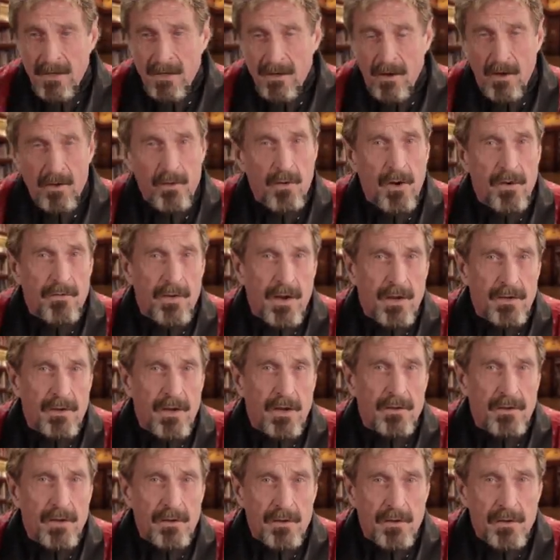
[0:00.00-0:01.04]
Although I've had
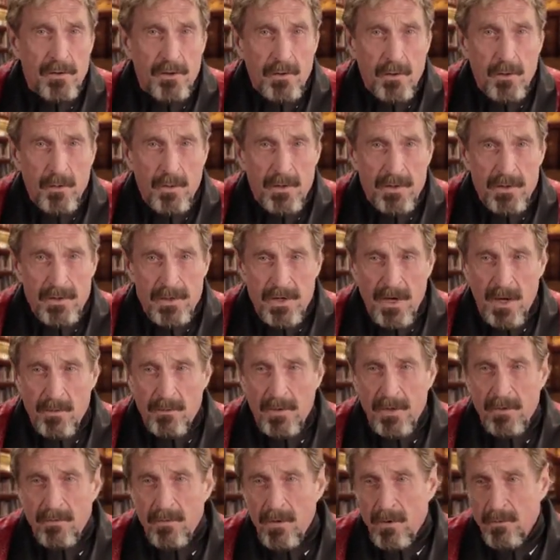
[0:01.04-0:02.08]
nothing to do with this
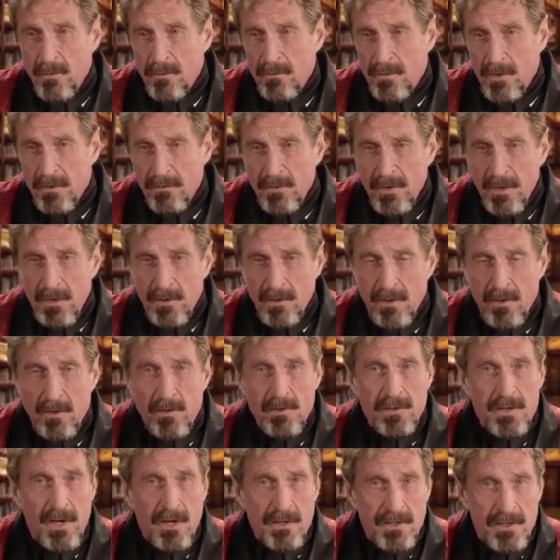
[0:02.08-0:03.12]
company for over 15
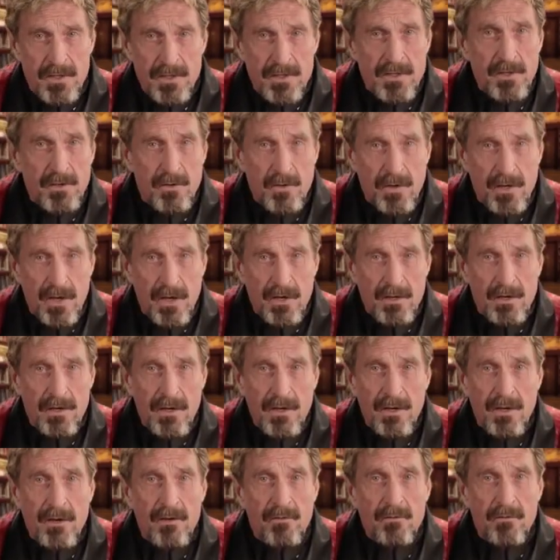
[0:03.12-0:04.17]
years, I still get
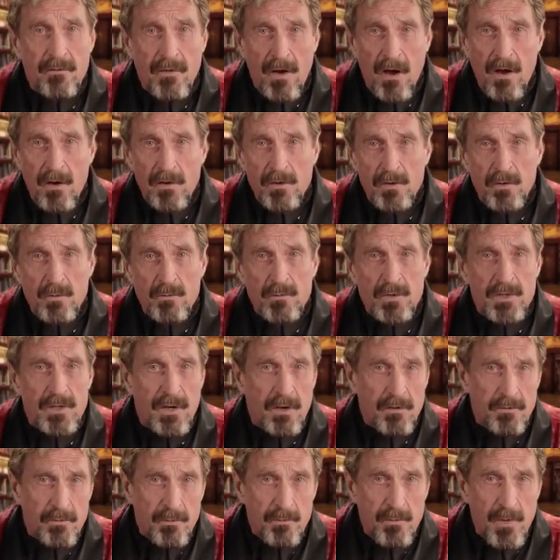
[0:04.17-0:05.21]
volumes
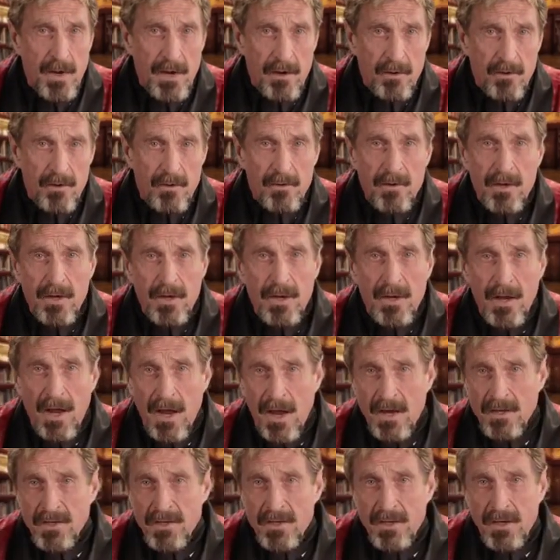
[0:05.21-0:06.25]
of mail
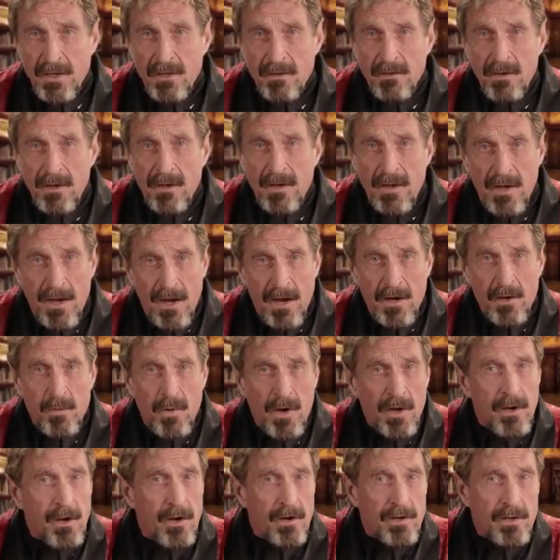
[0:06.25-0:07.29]
asking, How do
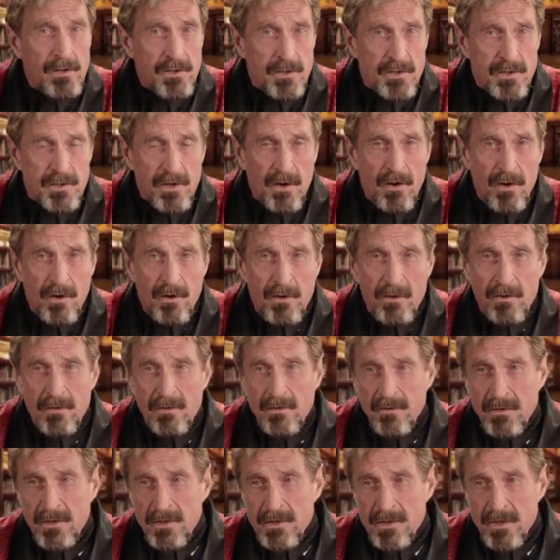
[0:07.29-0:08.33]
I uninstall
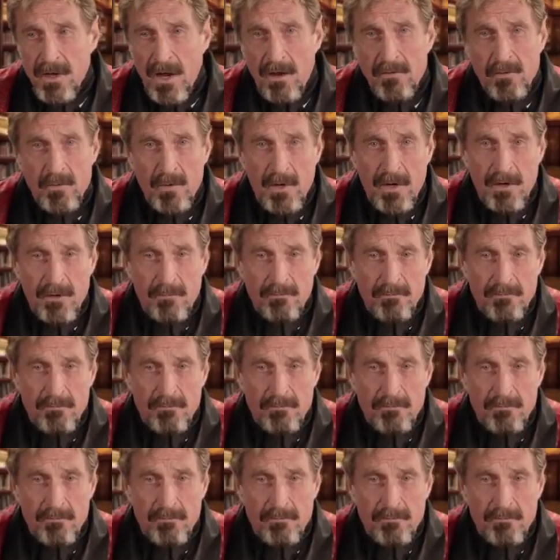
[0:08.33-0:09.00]
this software?